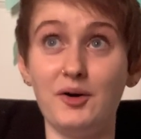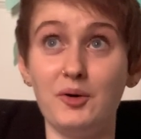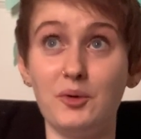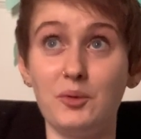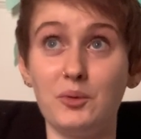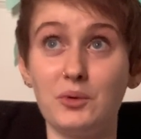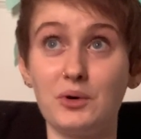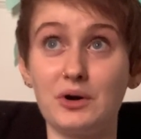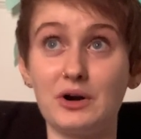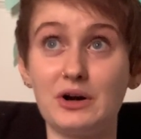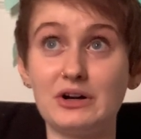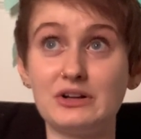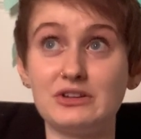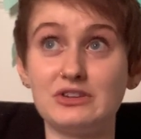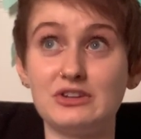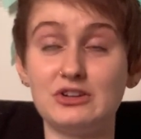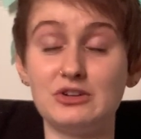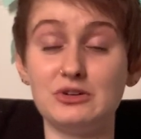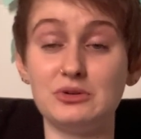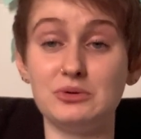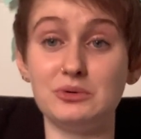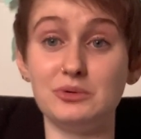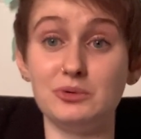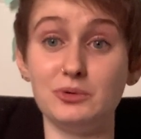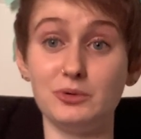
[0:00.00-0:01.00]
or
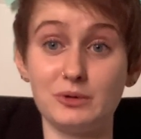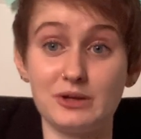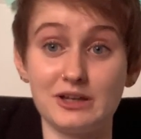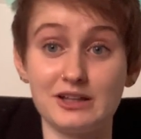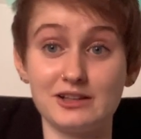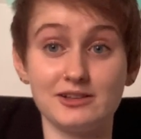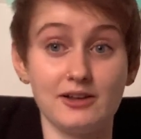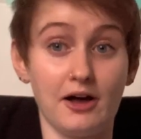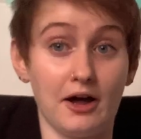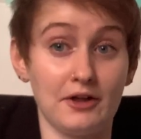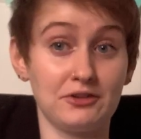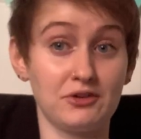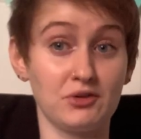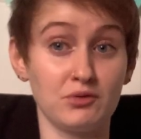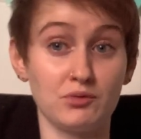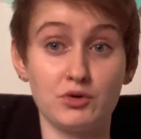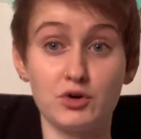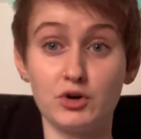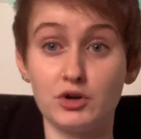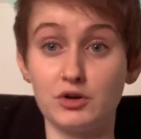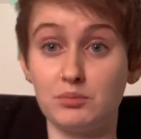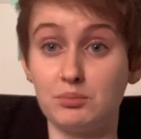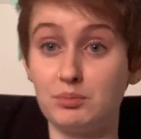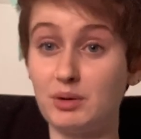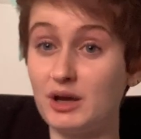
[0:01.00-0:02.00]
to get lots of
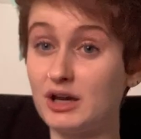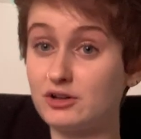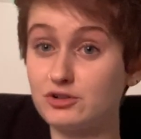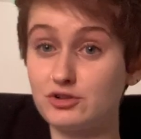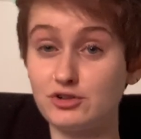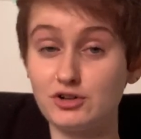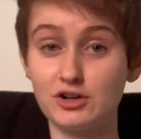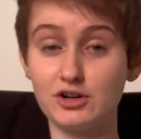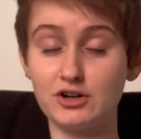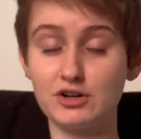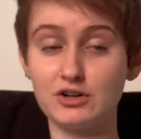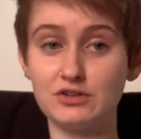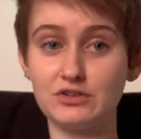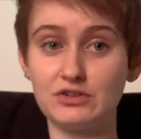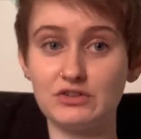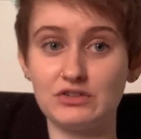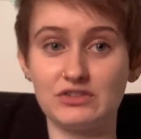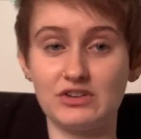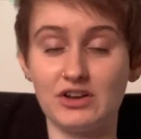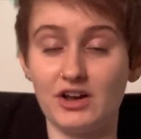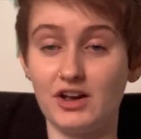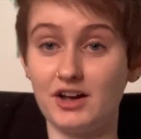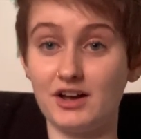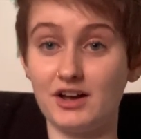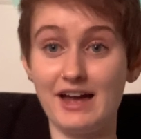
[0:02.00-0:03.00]
good pictures
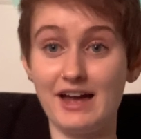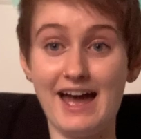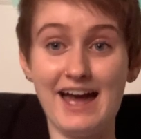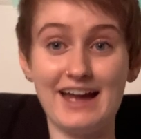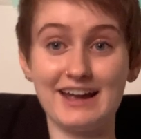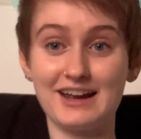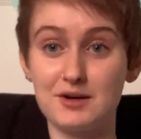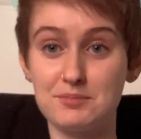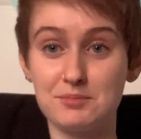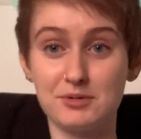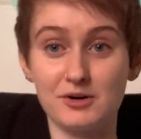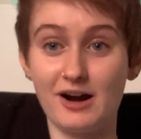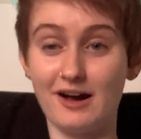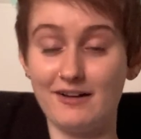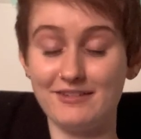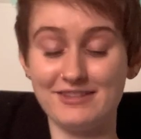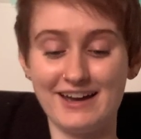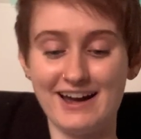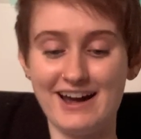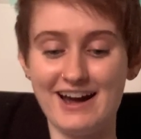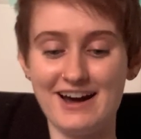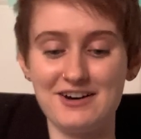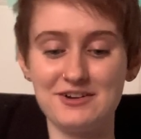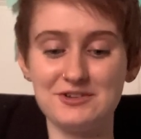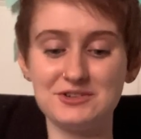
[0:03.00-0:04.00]
to hang up around the
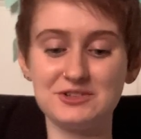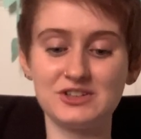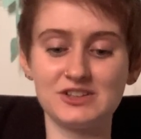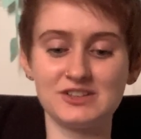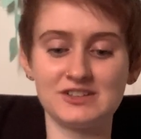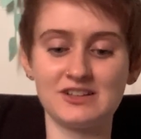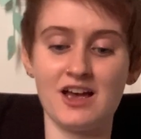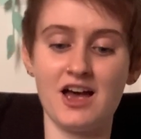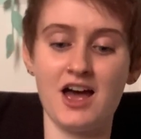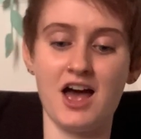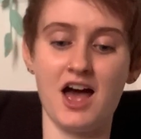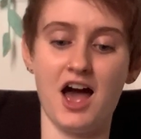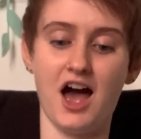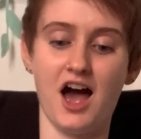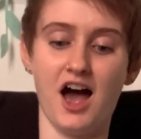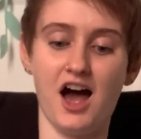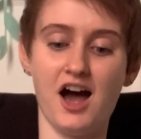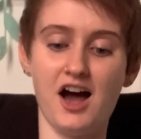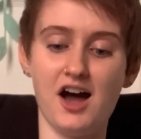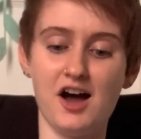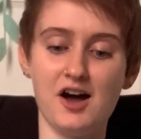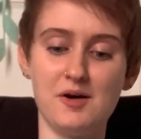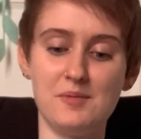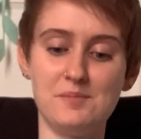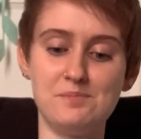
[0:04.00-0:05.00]
house.
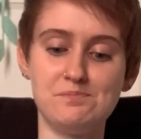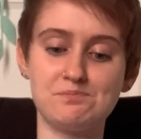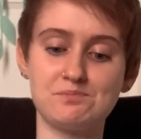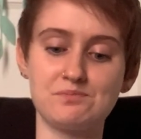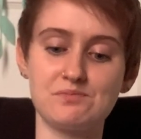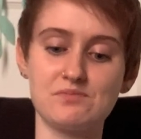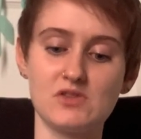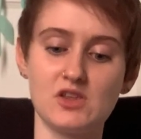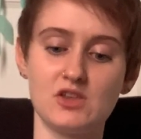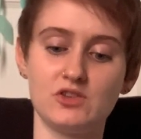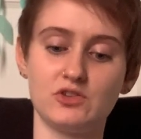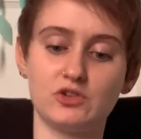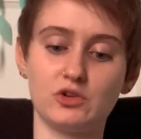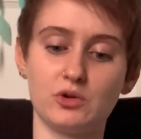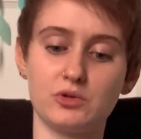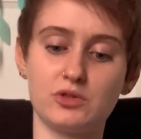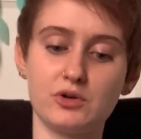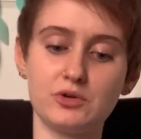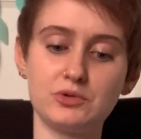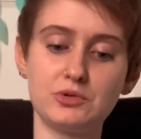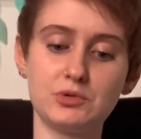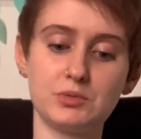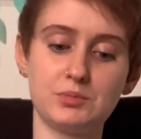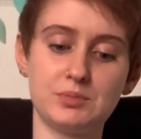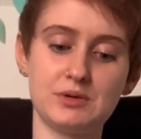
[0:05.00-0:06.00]
So
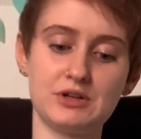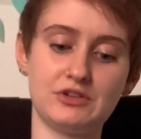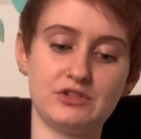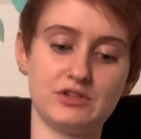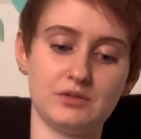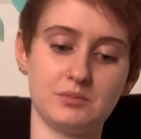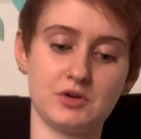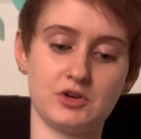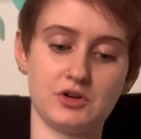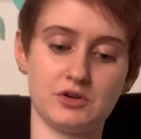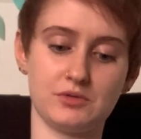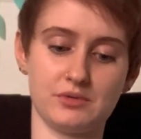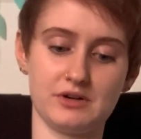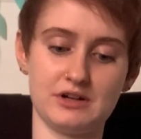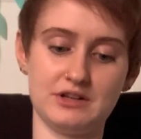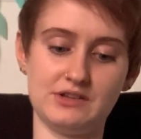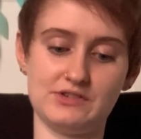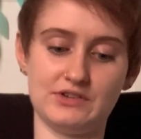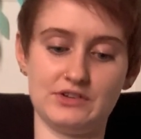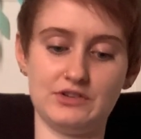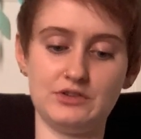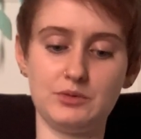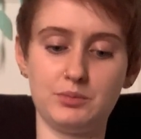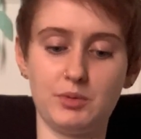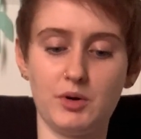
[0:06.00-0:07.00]
those would be some good
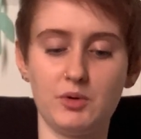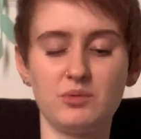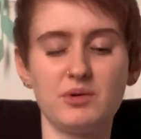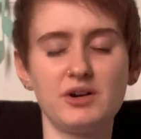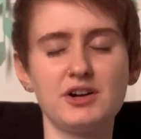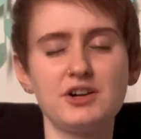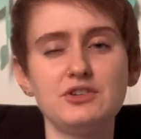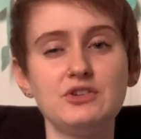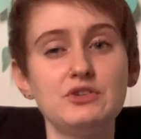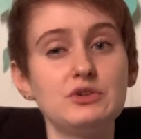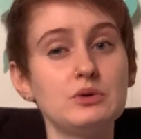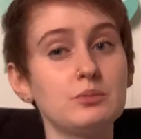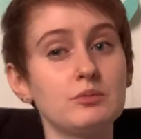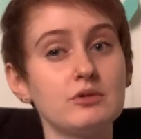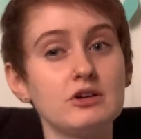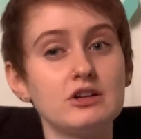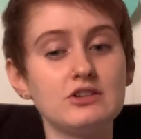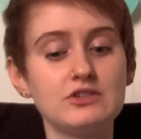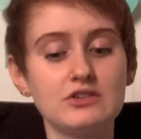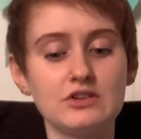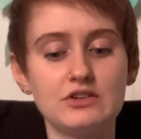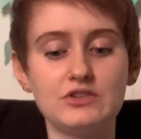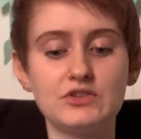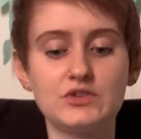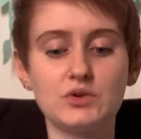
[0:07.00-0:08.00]
reasons. But what are some
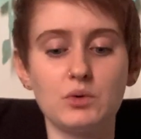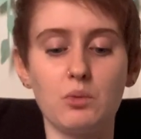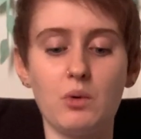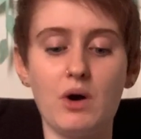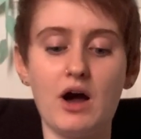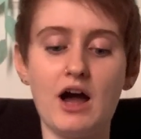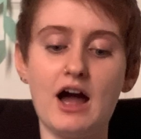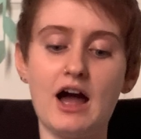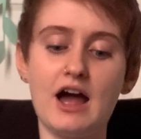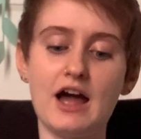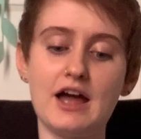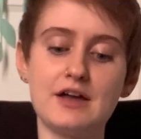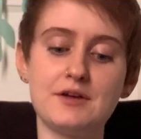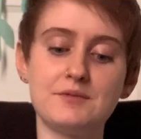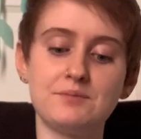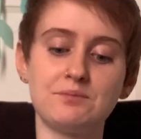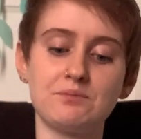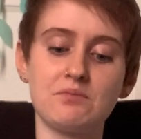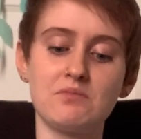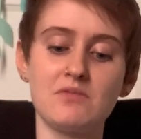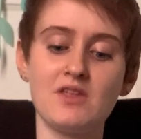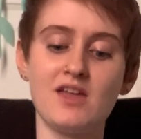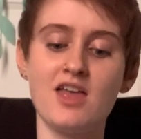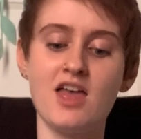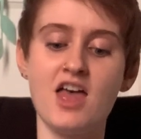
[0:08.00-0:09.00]
reasons why
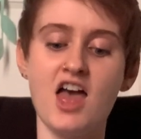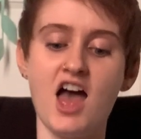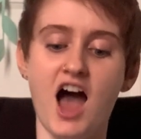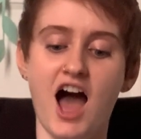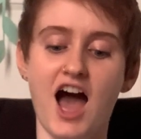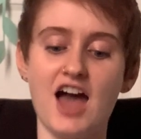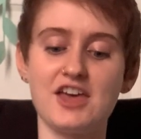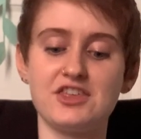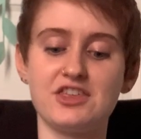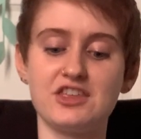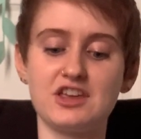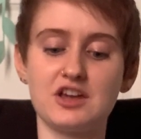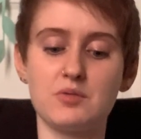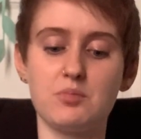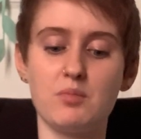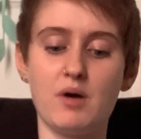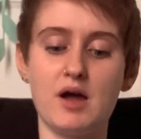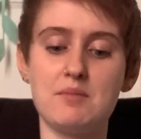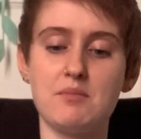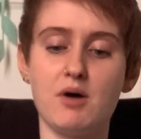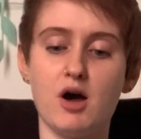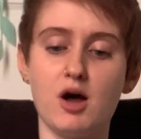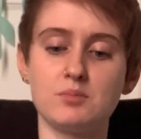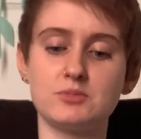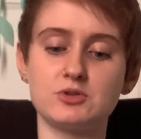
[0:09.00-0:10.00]
I think my
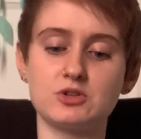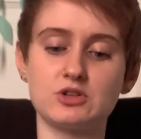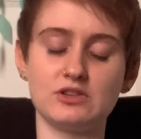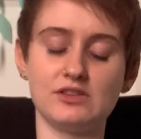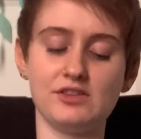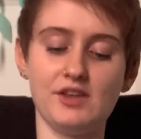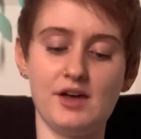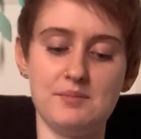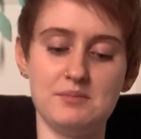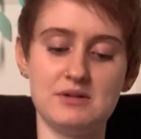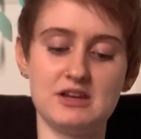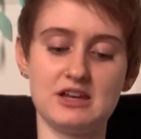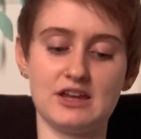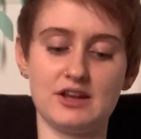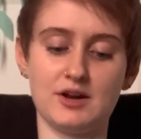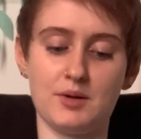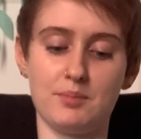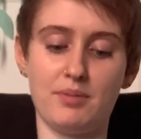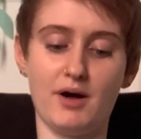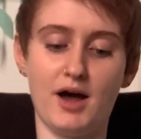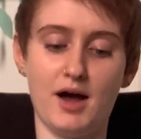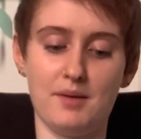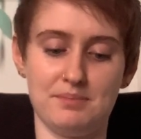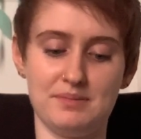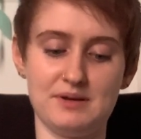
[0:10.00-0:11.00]
mom should let me get a
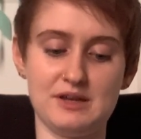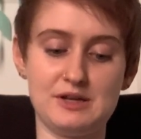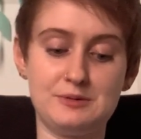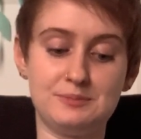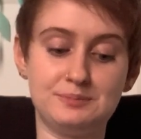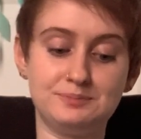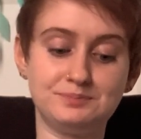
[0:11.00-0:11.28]
puppy?